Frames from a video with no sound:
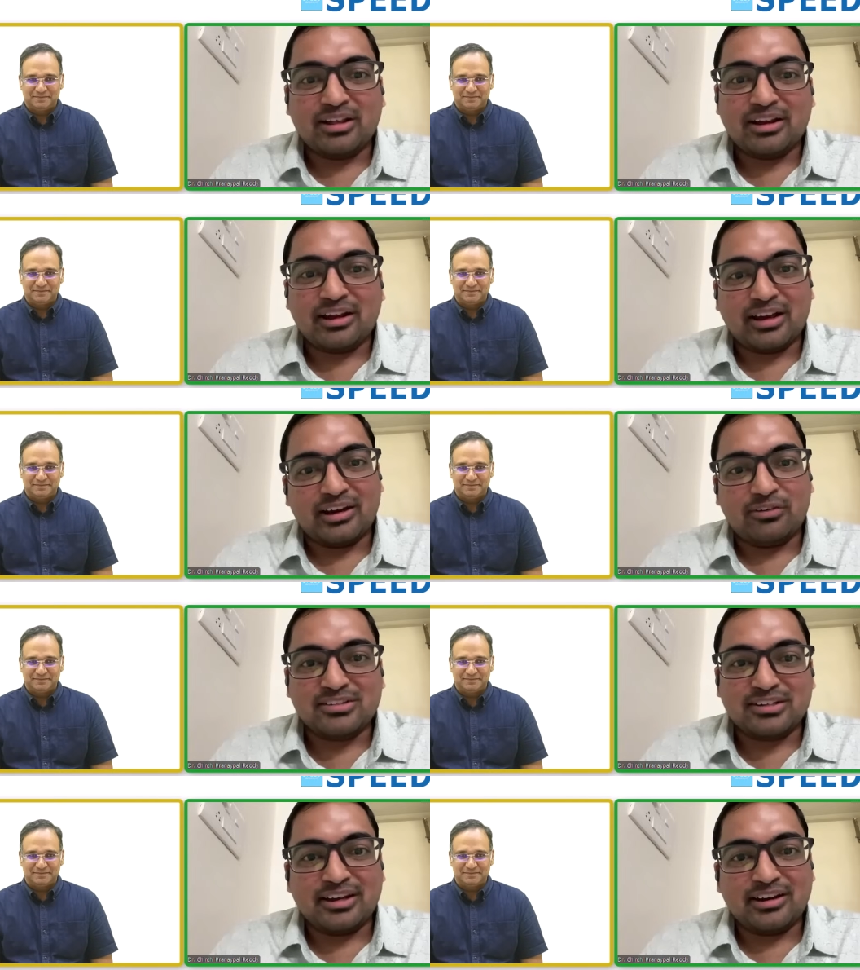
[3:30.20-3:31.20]
Speaker 1: like, I revised
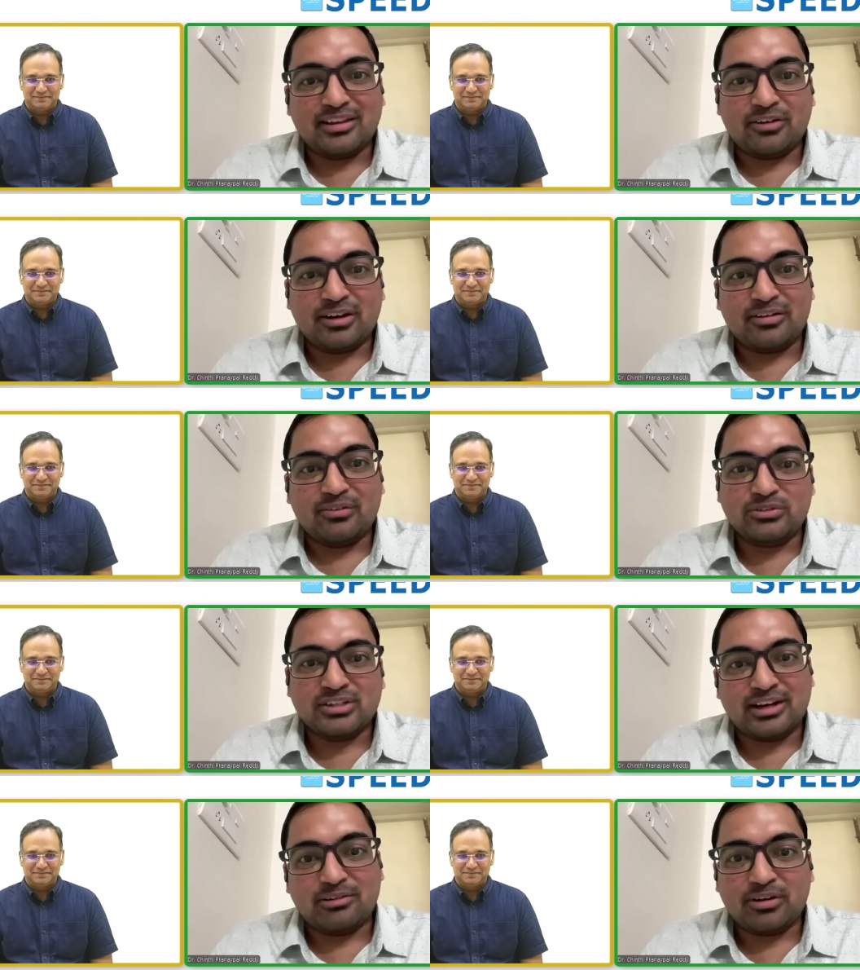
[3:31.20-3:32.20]
again the one which I
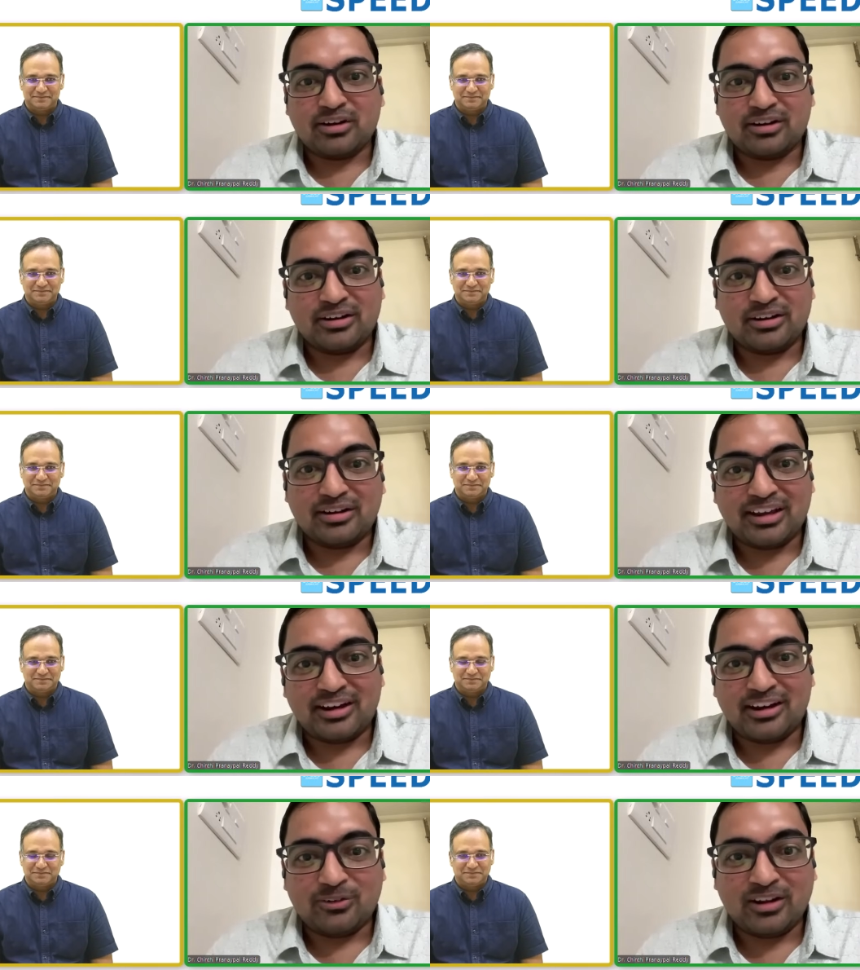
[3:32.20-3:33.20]
read for uh, I N
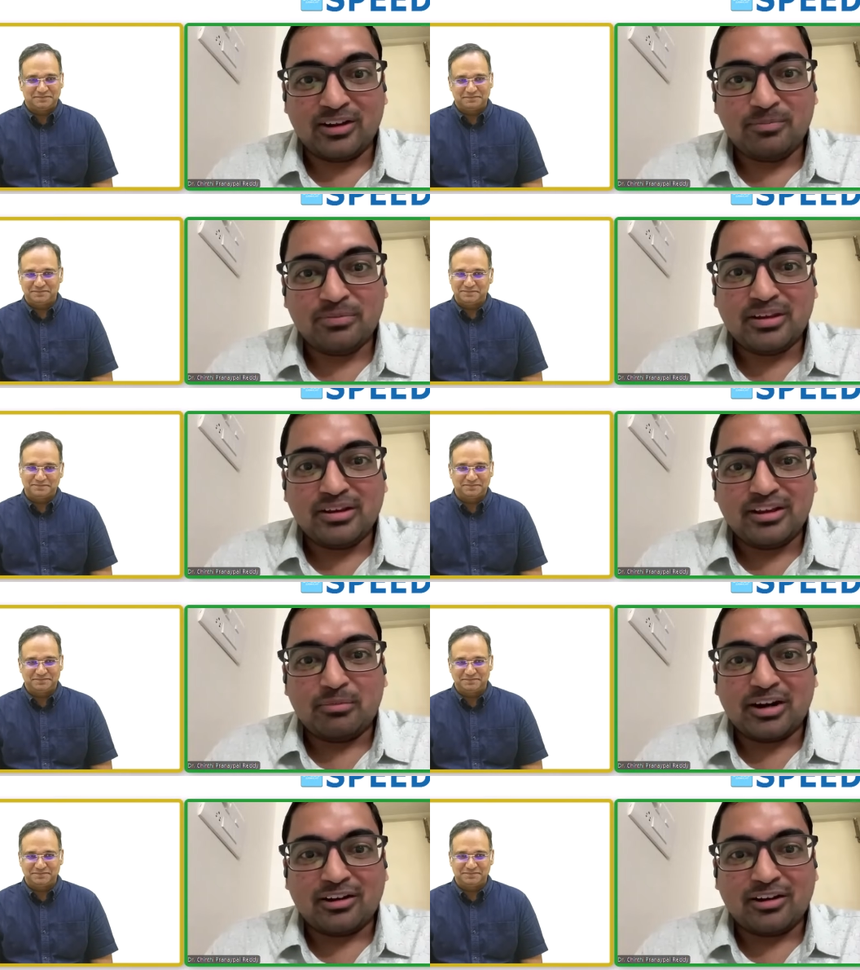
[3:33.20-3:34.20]
I only.
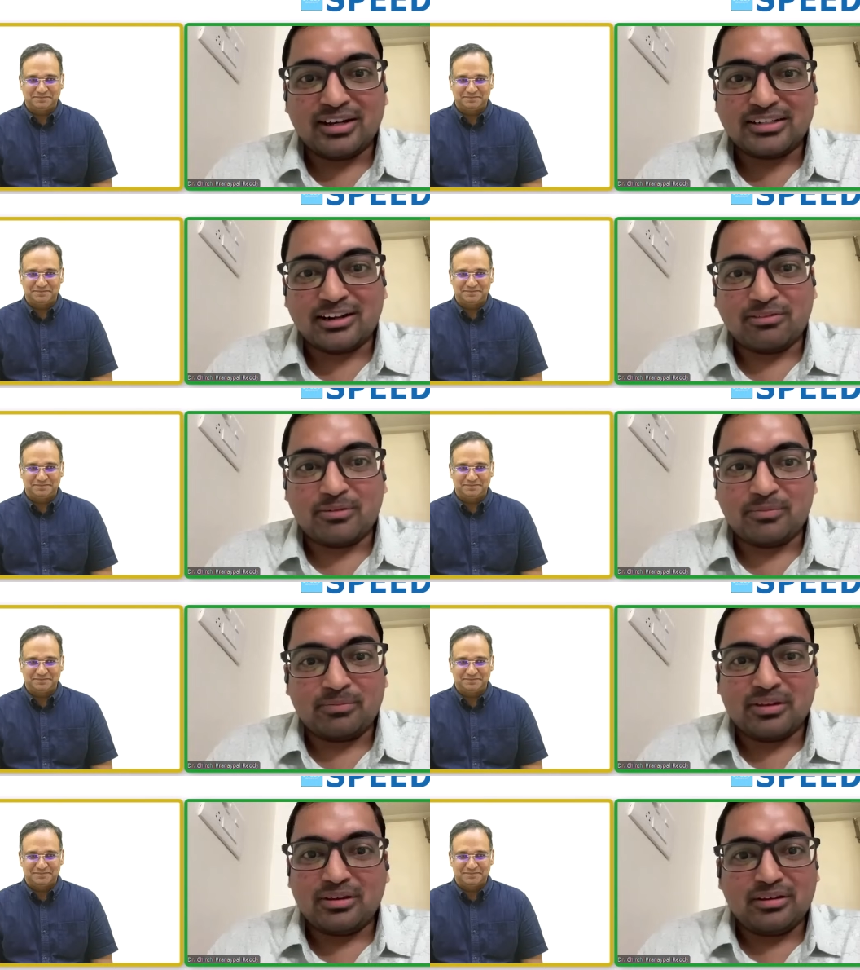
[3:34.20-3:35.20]
Remaining all, I studied from
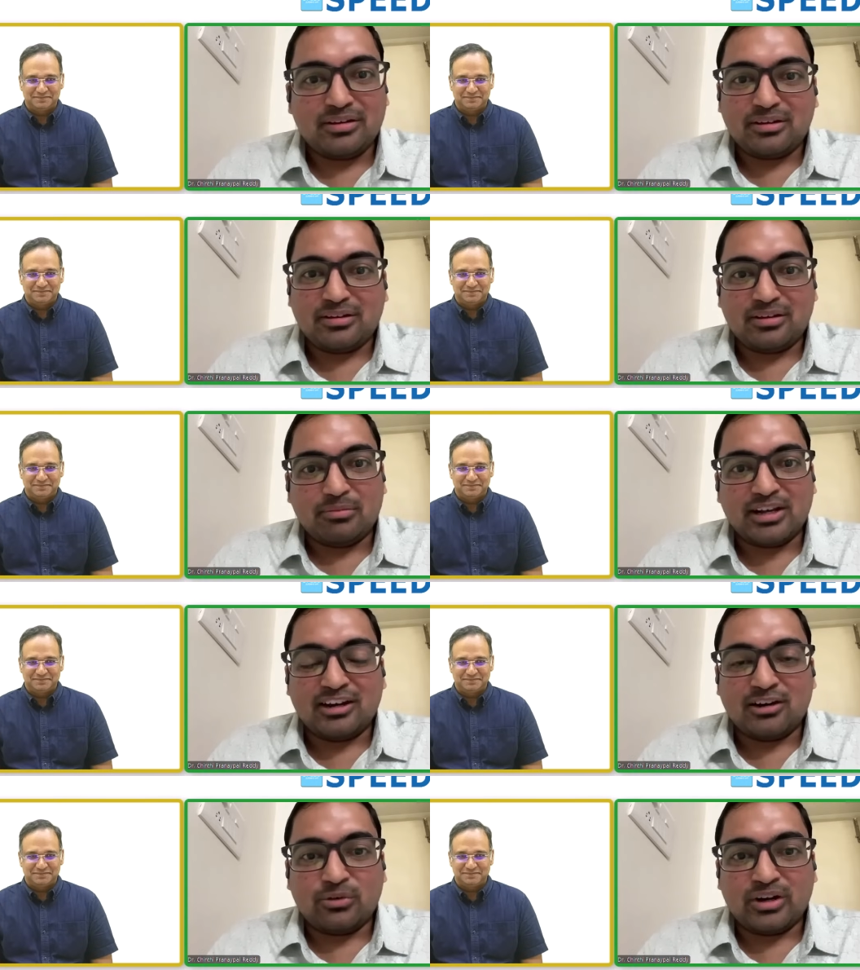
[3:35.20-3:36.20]
uh, Bailey and
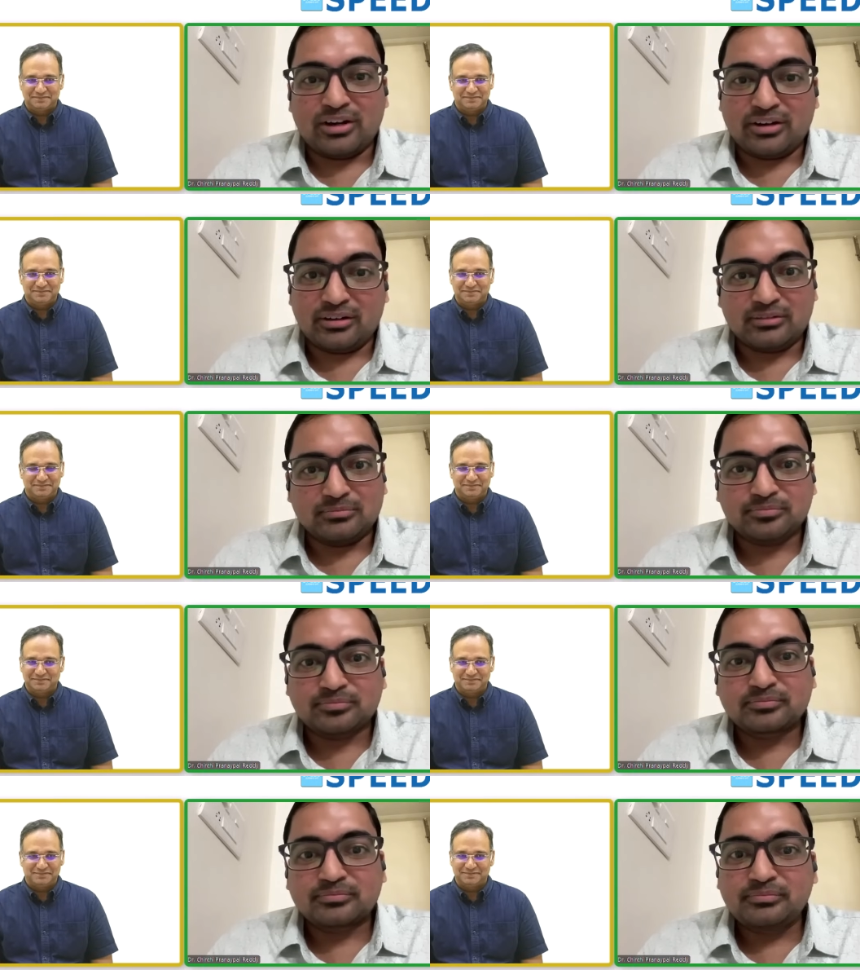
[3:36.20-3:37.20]
Love and uh,
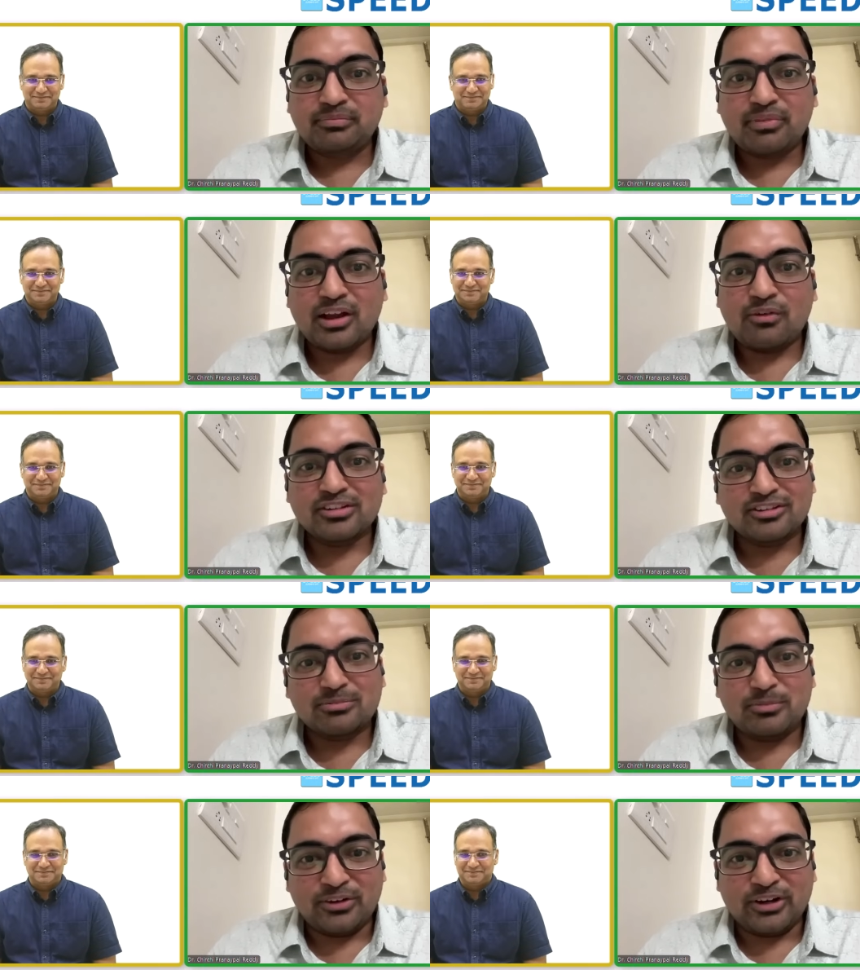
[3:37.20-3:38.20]
I watched the
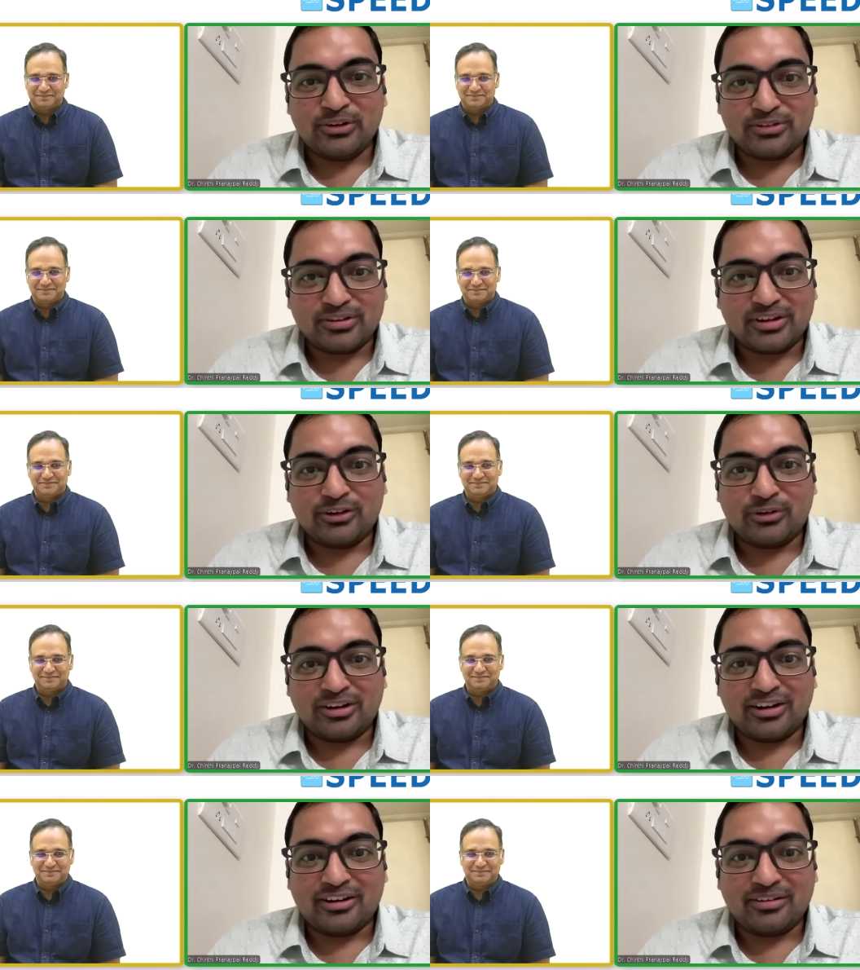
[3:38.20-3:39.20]
speed videos,
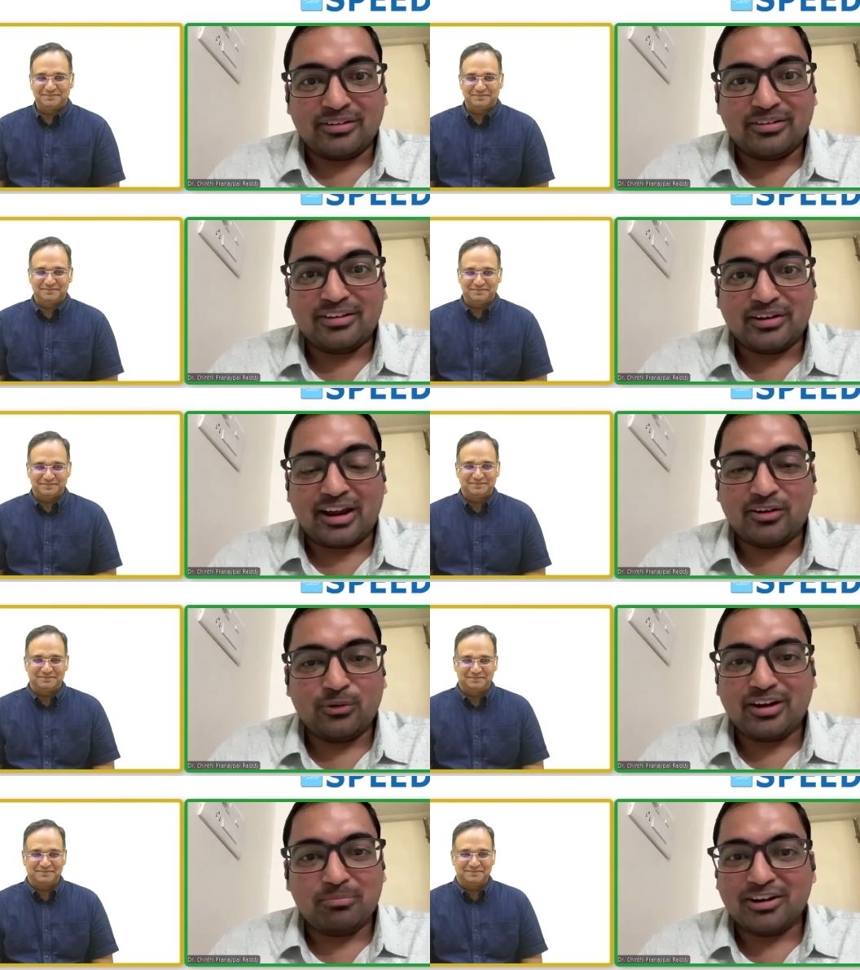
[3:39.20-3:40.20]
endocrine and C T. I couldn't
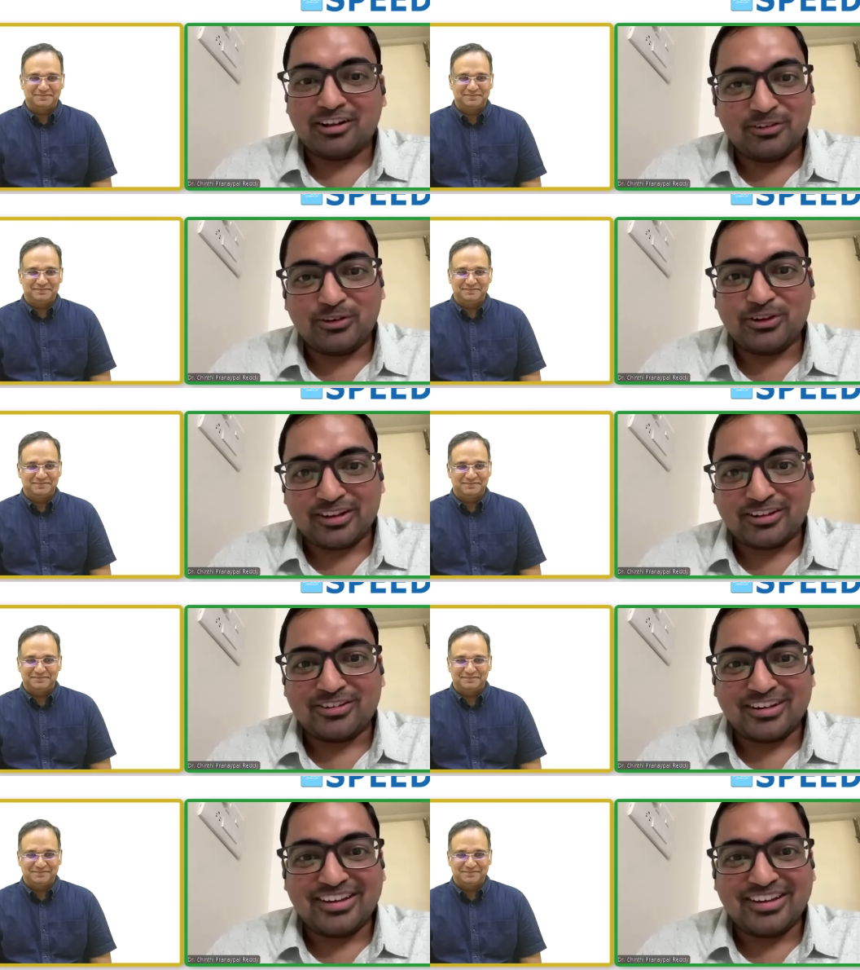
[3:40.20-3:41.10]
complete all the videos actually.